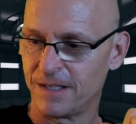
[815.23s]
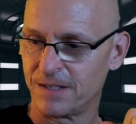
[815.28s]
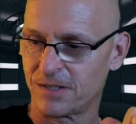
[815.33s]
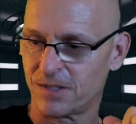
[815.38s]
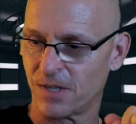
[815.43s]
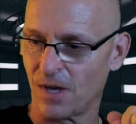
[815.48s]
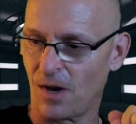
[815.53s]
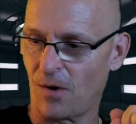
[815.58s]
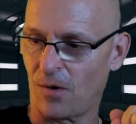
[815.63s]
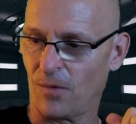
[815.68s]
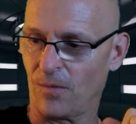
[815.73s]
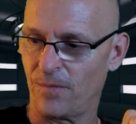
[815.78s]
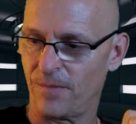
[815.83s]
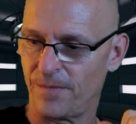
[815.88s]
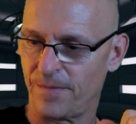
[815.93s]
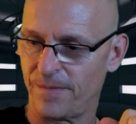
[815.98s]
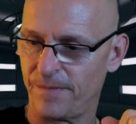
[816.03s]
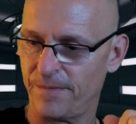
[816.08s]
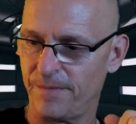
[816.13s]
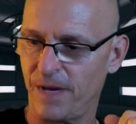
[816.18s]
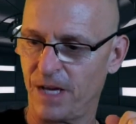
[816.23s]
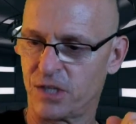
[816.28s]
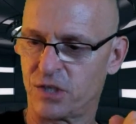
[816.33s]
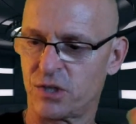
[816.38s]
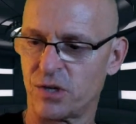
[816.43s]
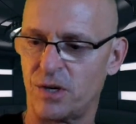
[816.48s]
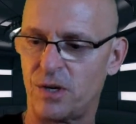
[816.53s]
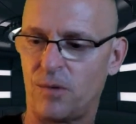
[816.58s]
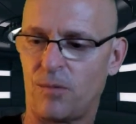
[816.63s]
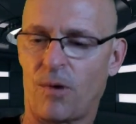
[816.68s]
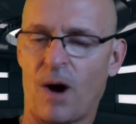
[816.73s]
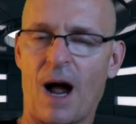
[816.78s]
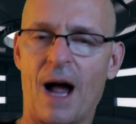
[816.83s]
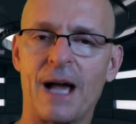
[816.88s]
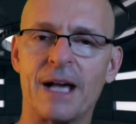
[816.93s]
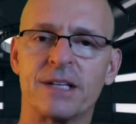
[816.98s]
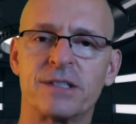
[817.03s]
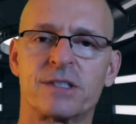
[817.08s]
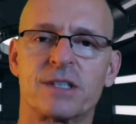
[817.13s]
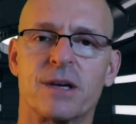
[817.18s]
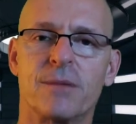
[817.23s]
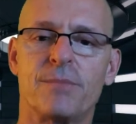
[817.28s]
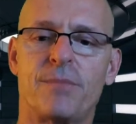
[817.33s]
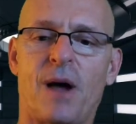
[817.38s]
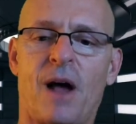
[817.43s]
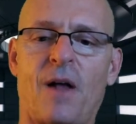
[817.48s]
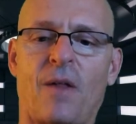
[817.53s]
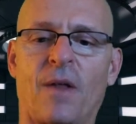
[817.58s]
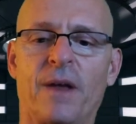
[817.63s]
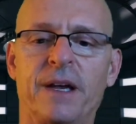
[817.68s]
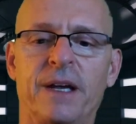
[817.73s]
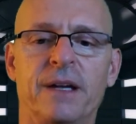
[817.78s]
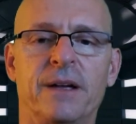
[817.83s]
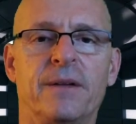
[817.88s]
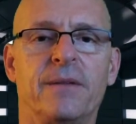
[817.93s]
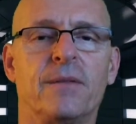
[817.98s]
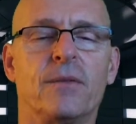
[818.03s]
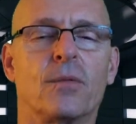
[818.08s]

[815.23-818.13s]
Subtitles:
So make sure your why is compelling.